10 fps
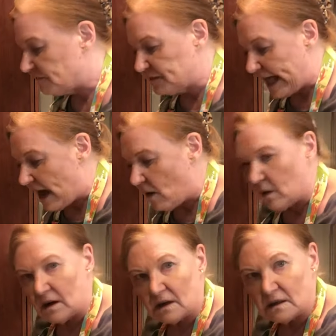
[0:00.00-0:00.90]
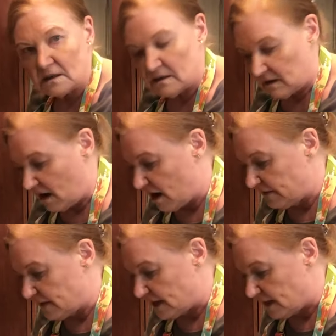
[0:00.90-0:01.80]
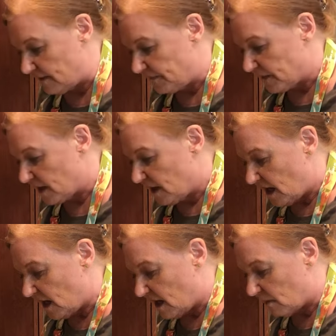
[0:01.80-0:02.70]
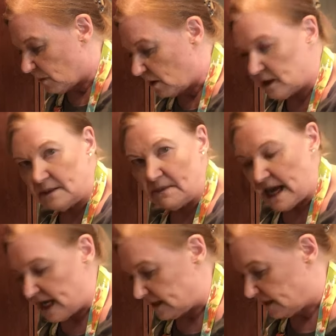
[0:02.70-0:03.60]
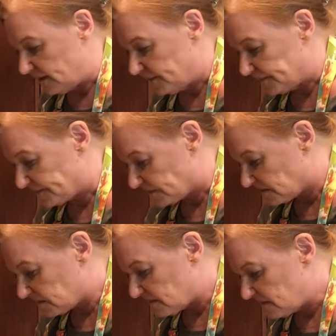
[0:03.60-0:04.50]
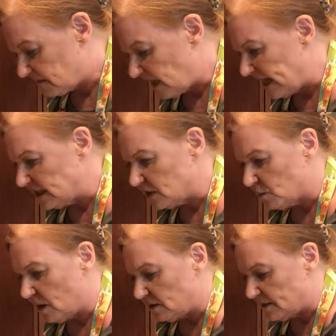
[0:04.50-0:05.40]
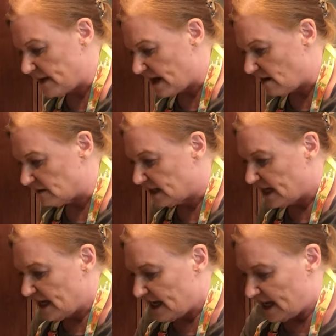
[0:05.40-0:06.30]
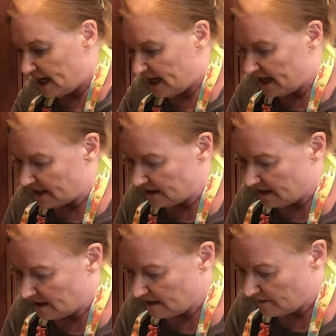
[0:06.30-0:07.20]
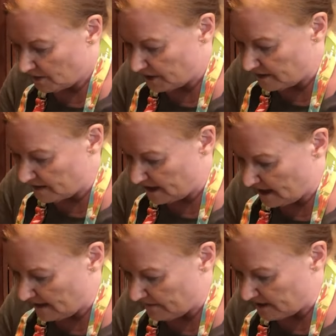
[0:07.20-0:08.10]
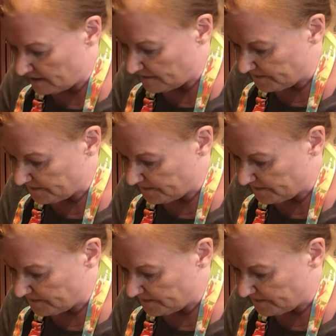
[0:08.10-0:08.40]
flour on the uh, rolling mat. I just rolled them out and put them in the oven.